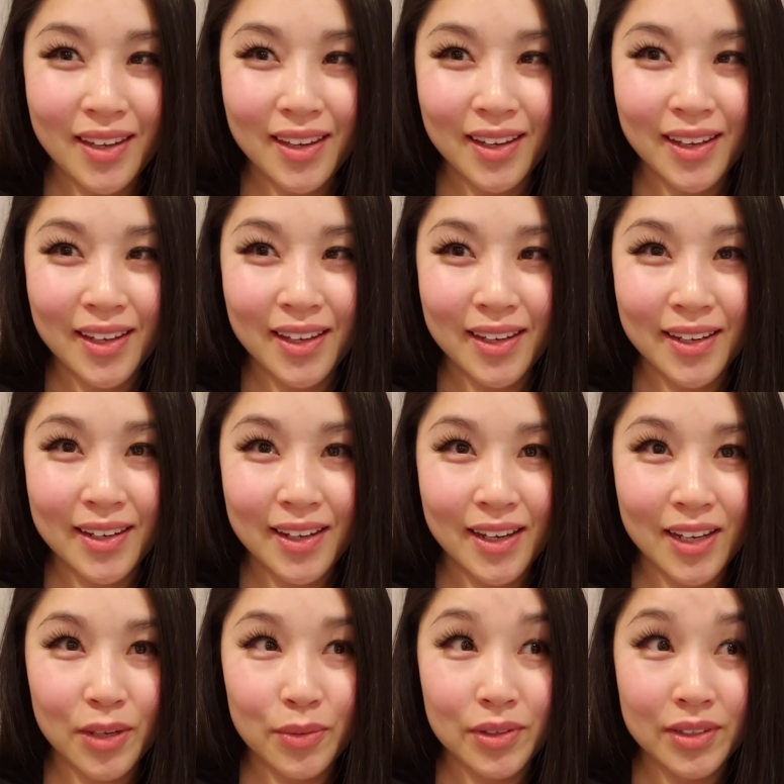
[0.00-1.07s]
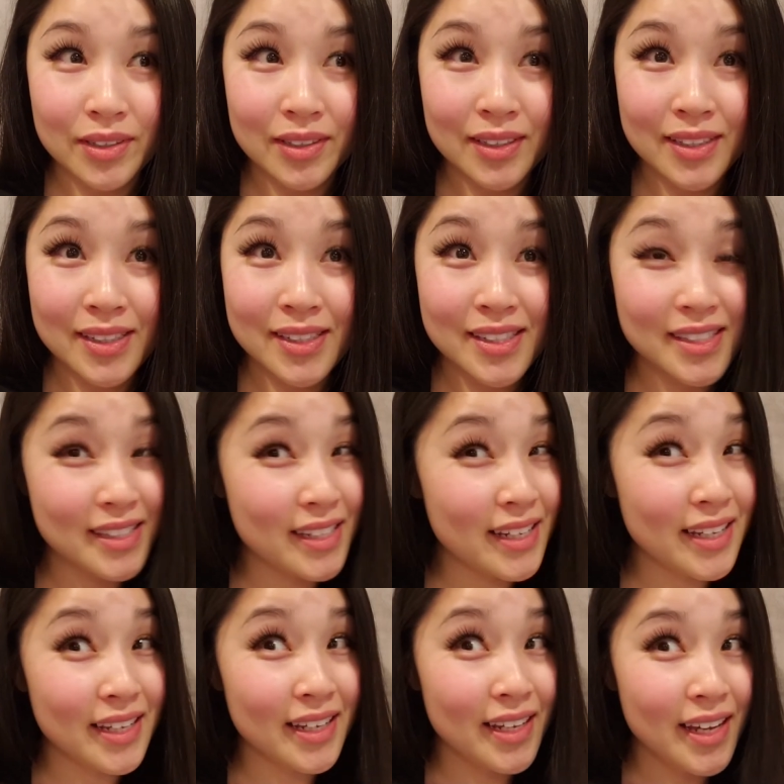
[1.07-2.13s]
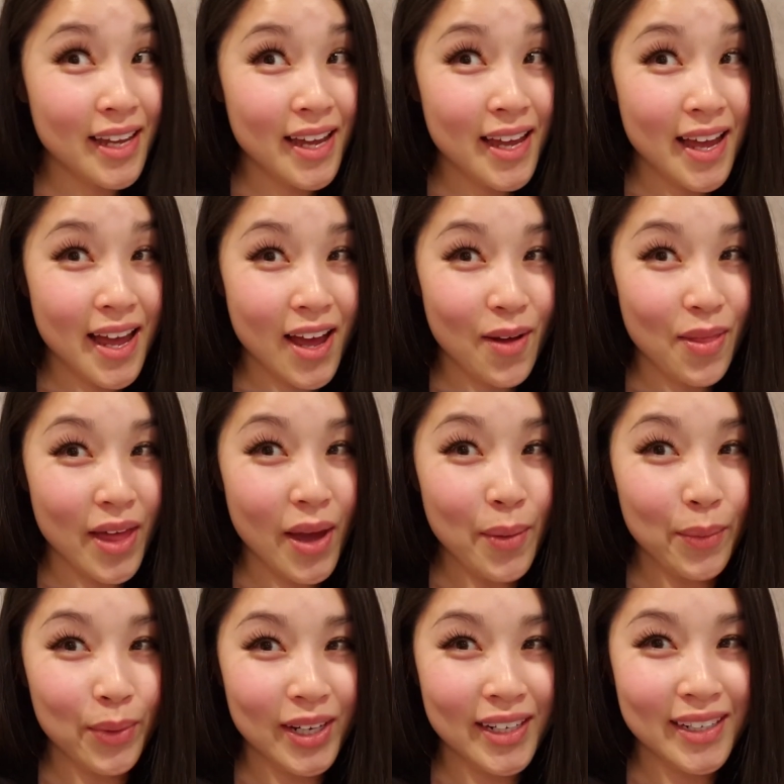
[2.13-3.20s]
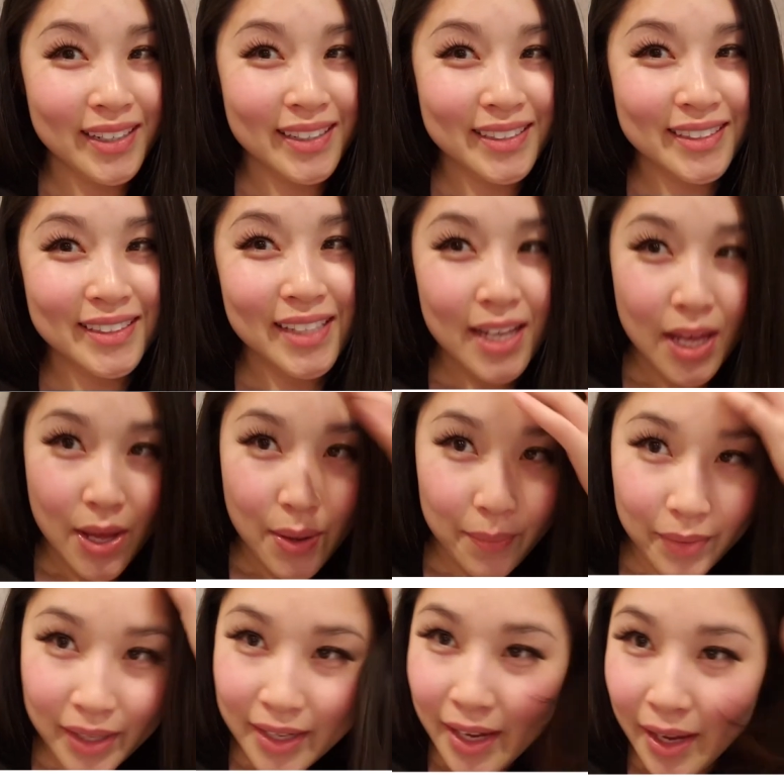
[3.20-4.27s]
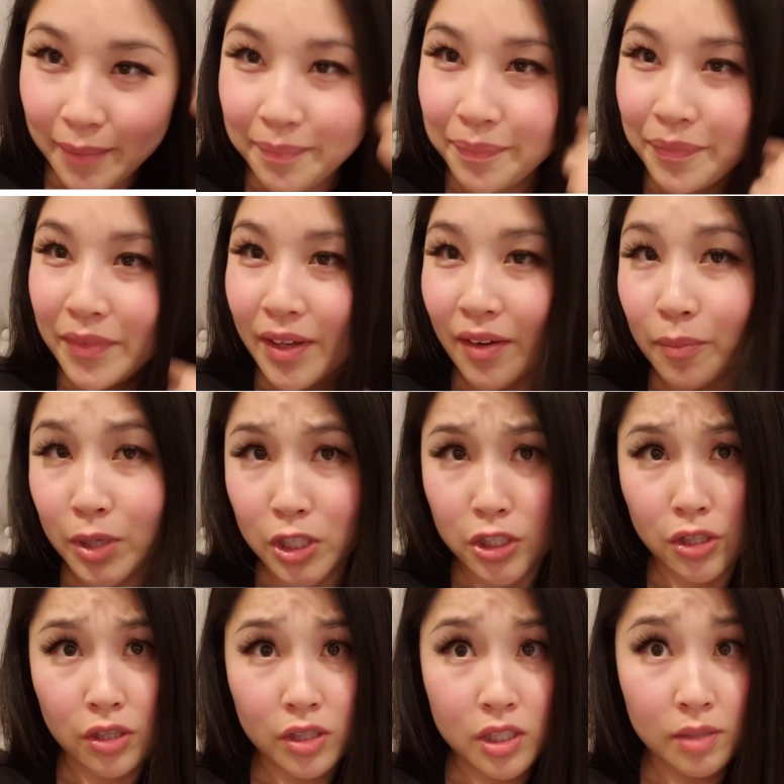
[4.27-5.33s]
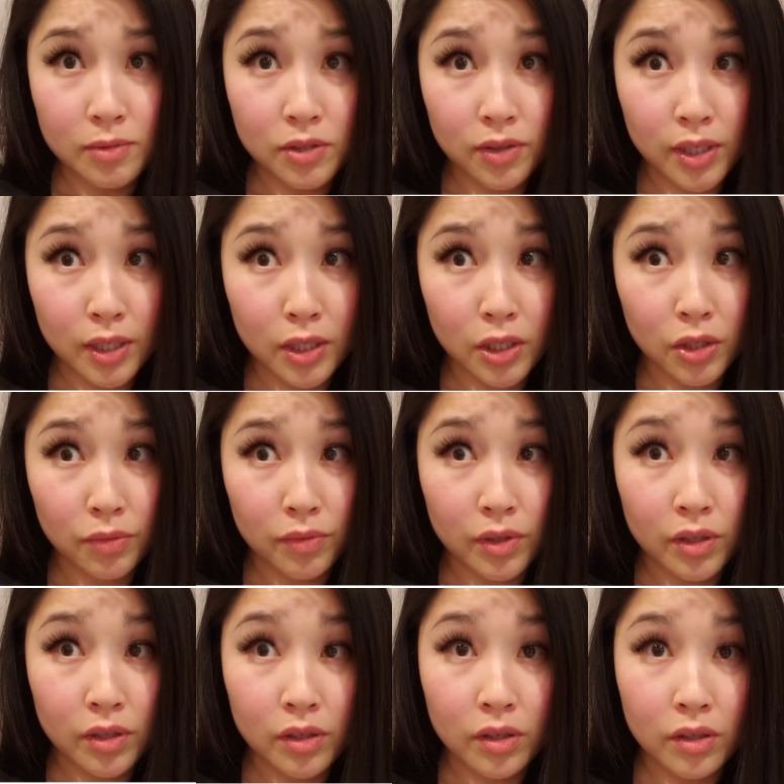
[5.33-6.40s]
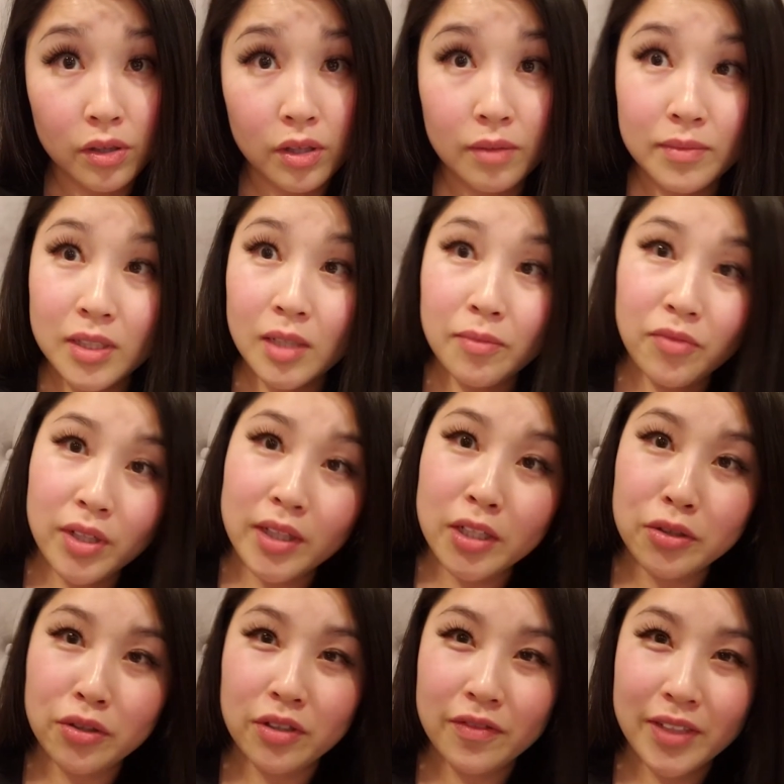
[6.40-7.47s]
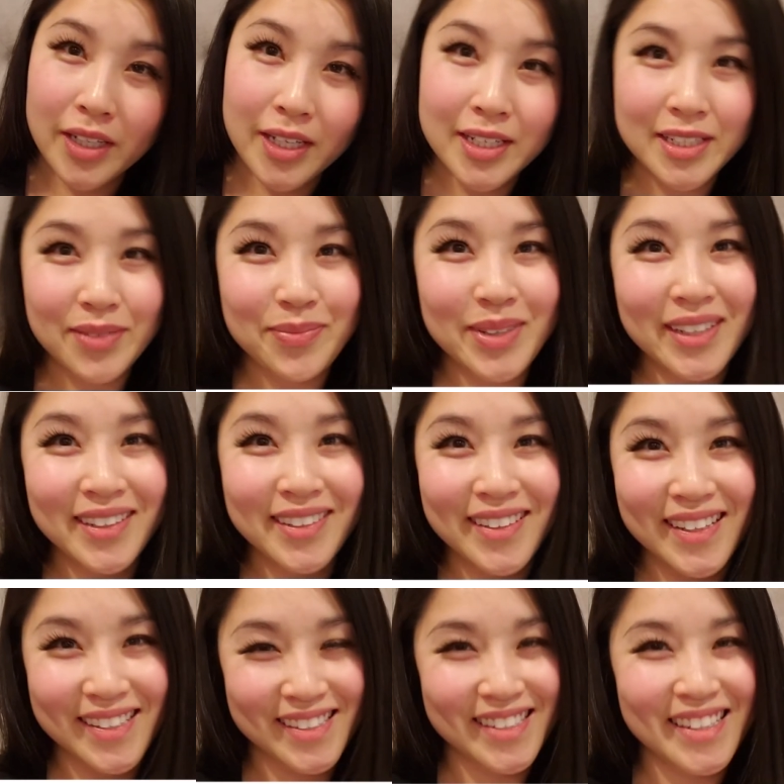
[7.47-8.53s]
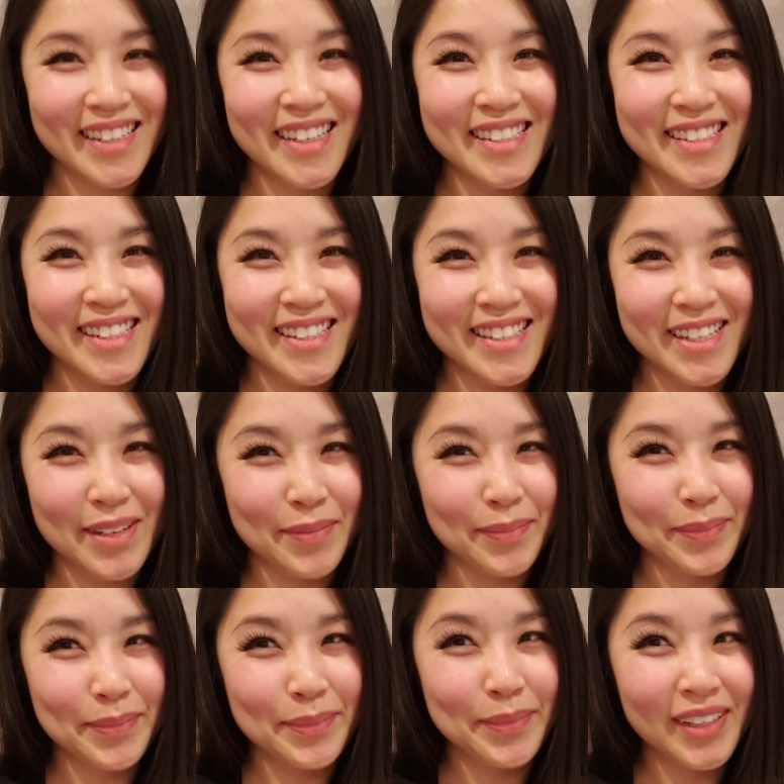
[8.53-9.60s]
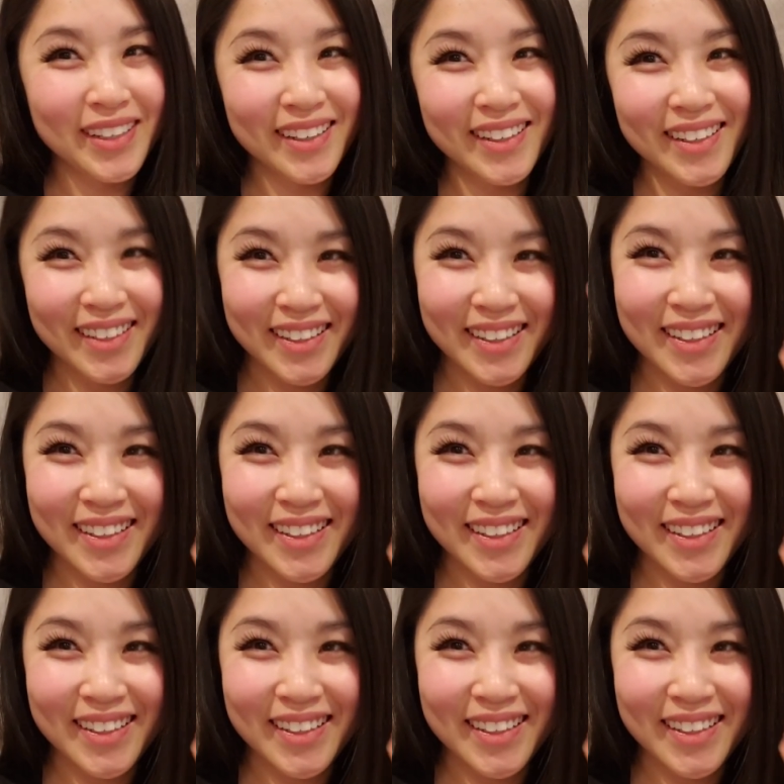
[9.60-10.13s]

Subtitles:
and I will see how that works. But yeah, make sure you subscribe, thumbs up, ring that notification bell. I'll see you guys next time.